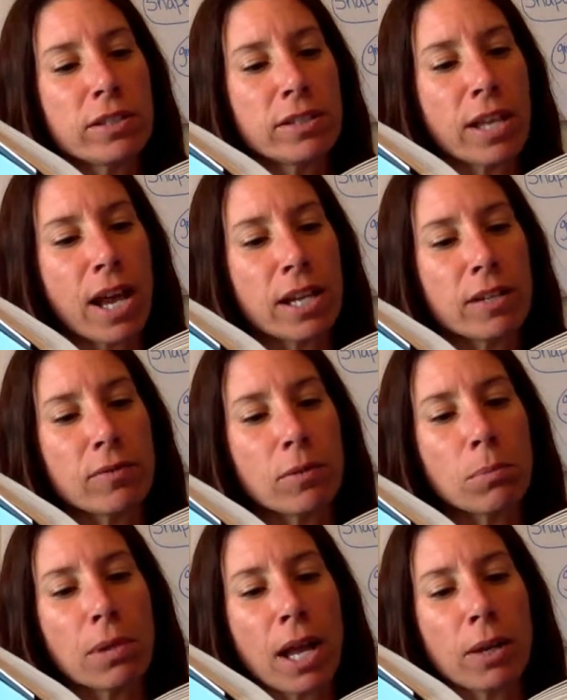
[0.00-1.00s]
side of the
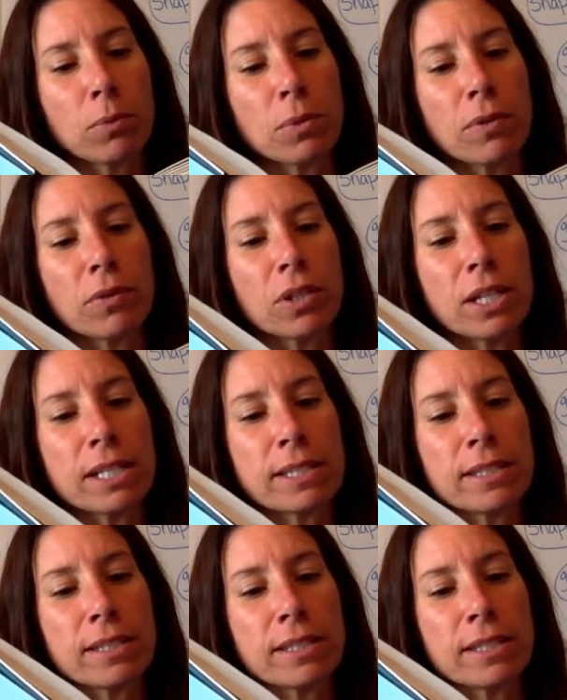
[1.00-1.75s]
black river is